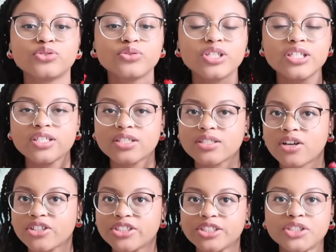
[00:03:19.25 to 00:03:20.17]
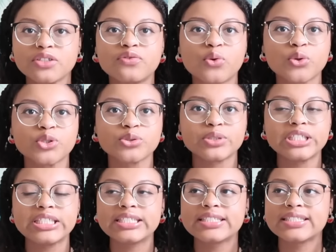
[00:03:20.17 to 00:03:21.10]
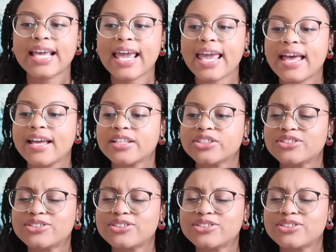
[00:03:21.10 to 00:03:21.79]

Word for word: do these artistic forgeries and